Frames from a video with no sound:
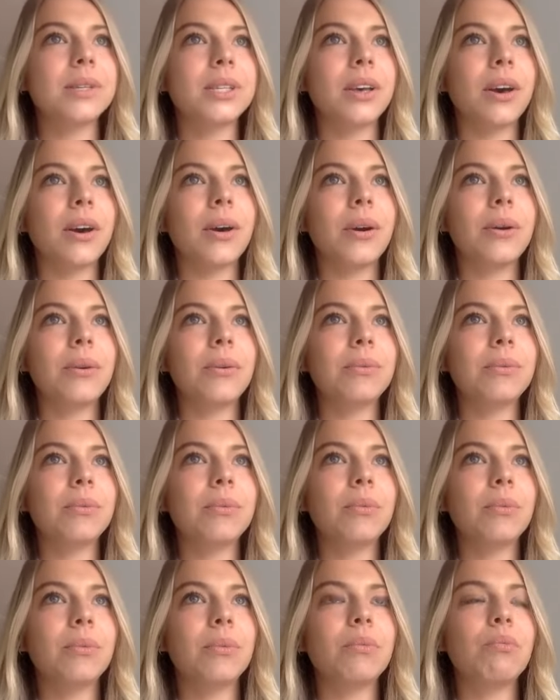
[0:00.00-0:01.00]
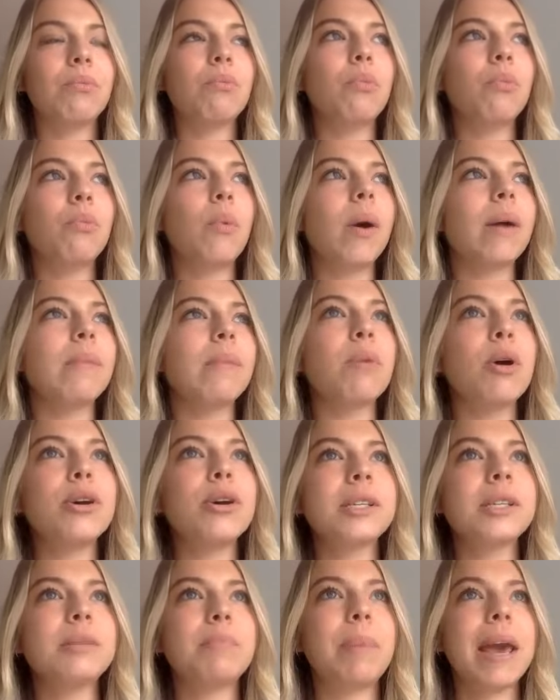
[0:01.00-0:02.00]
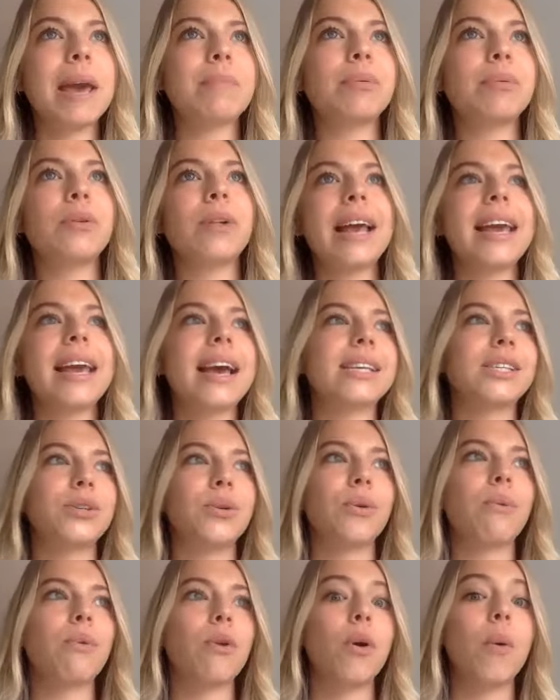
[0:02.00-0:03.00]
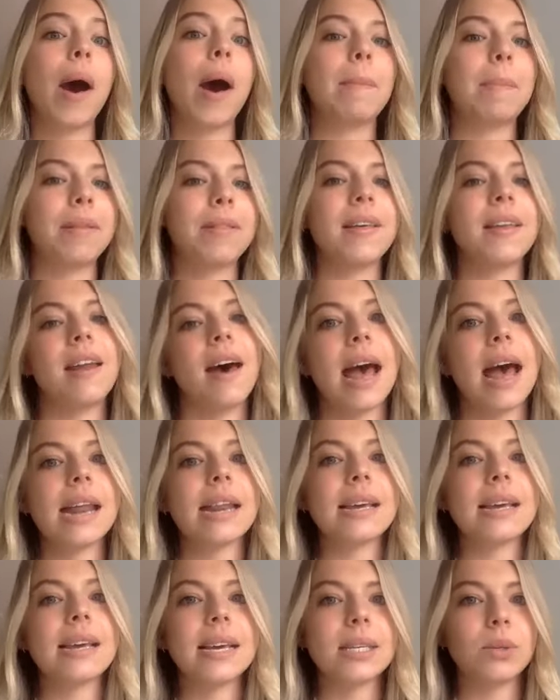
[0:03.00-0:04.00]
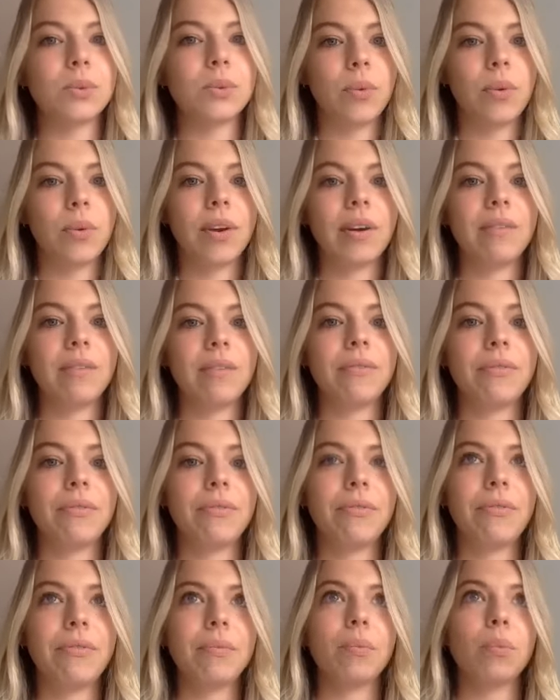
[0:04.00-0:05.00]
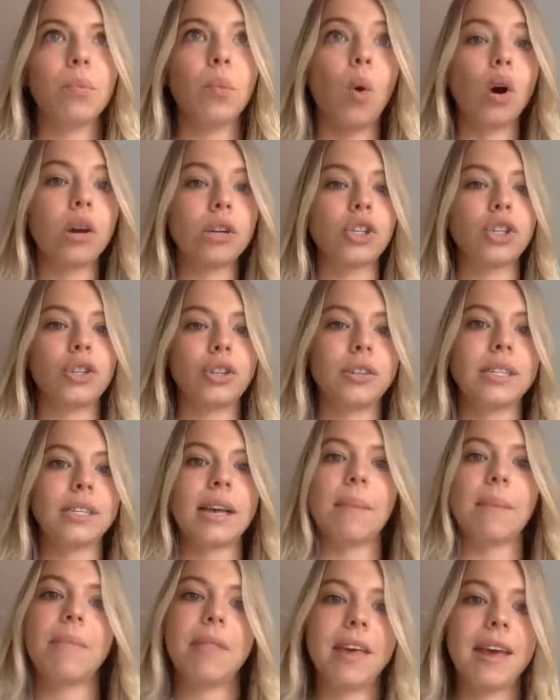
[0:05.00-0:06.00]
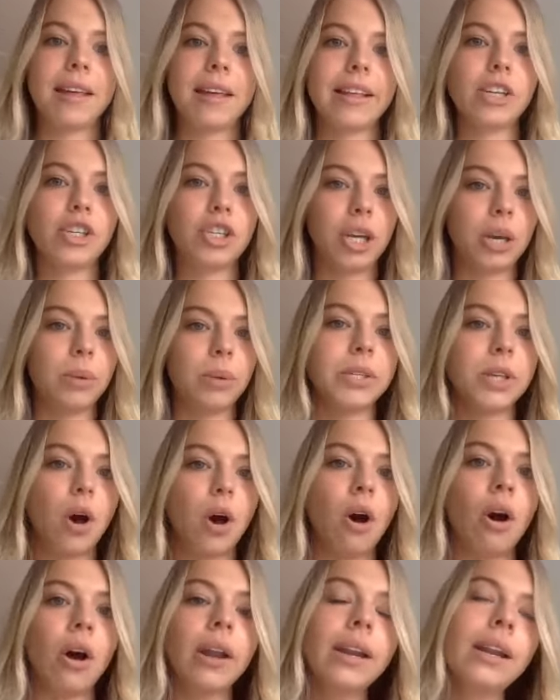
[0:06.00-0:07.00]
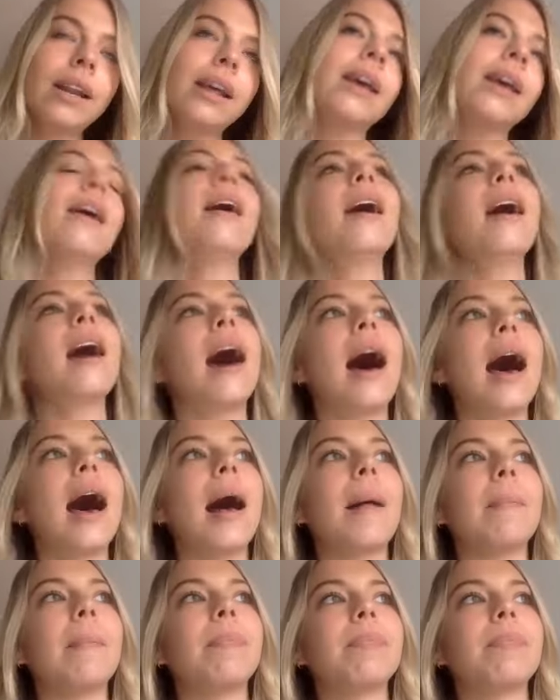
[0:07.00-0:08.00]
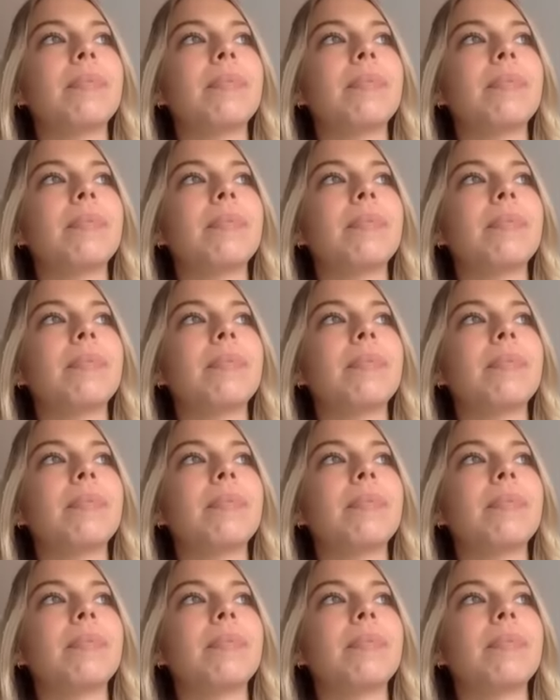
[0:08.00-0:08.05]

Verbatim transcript: so w- most people i guess who grew up in the 90s would have watched something that she was on um,